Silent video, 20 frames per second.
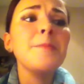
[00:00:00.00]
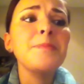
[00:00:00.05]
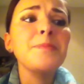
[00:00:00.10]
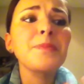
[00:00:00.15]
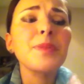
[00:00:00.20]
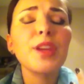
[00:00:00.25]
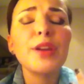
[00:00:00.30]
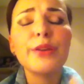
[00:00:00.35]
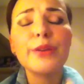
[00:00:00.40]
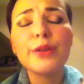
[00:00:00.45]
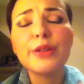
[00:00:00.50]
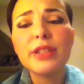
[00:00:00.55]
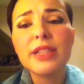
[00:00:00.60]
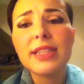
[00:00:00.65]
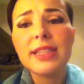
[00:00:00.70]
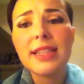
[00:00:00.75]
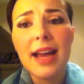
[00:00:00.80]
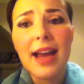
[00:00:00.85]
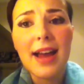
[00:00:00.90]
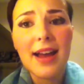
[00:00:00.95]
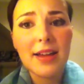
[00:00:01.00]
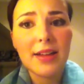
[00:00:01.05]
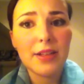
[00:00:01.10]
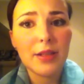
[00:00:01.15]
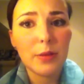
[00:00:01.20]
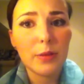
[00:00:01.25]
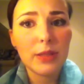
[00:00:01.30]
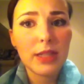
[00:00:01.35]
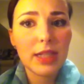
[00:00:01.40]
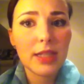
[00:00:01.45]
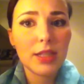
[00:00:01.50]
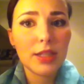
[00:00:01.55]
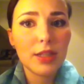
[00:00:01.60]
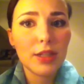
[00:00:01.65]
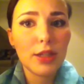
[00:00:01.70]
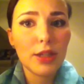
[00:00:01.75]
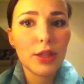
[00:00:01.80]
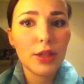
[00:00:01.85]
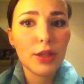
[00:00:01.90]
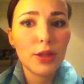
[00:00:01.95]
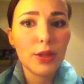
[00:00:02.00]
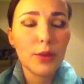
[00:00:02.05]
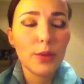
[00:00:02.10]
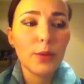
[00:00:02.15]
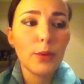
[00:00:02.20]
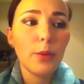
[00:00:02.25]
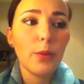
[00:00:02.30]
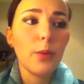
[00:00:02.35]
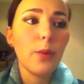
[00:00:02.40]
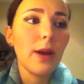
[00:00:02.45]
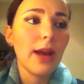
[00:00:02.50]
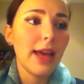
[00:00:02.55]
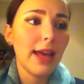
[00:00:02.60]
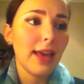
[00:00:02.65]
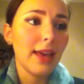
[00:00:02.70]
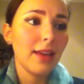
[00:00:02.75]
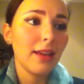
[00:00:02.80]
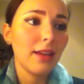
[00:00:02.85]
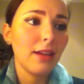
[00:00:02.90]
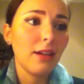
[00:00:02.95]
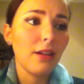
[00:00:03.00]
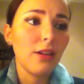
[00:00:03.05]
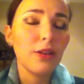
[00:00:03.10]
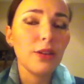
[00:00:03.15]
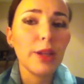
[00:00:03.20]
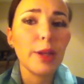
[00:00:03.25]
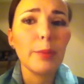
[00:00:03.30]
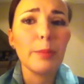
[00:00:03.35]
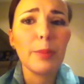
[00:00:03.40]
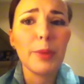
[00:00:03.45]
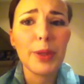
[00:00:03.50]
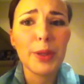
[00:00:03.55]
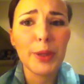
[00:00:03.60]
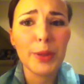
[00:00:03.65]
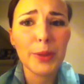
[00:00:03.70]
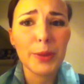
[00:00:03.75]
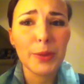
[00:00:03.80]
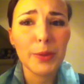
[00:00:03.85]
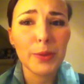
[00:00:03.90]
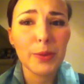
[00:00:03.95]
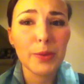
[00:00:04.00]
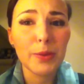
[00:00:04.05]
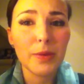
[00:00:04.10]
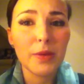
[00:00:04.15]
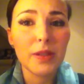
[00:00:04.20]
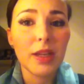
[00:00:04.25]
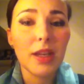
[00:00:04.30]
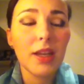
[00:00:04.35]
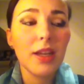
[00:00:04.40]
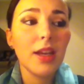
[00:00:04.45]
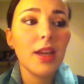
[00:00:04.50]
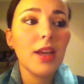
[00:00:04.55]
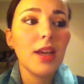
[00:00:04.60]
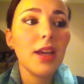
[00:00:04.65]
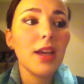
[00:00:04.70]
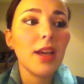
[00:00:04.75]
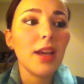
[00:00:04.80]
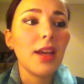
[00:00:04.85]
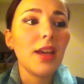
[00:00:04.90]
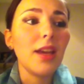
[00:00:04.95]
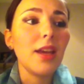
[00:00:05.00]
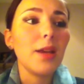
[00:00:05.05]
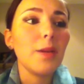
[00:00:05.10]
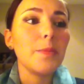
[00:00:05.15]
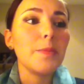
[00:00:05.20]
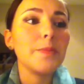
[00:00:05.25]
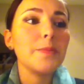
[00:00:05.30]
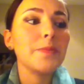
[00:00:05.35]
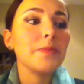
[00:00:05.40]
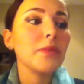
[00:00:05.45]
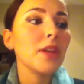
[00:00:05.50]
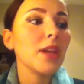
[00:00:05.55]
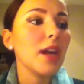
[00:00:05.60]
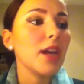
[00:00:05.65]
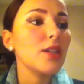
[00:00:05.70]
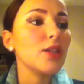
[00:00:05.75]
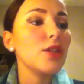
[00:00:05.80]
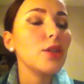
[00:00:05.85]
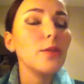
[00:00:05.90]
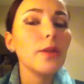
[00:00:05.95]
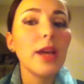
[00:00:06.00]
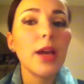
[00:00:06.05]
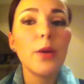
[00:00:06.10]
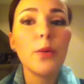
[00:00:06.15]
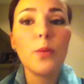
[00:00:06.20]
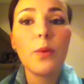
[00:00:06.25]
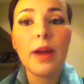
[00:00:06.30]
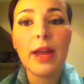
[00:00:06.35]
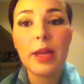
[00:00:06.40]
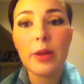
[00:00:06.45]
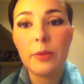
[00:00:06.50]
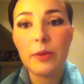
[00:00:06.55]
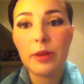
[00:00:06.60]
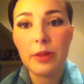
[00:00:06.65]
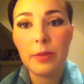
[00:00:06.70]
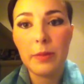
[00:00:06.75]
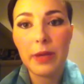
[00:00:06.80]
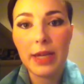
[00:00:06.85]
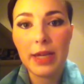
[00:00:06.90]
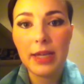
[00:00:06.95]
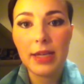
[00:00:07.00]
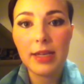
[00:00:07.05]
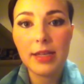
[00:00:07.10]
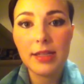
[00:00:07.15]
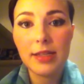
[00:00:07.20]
Colours that I don't tend to wear are your blues. I do get away with pinks.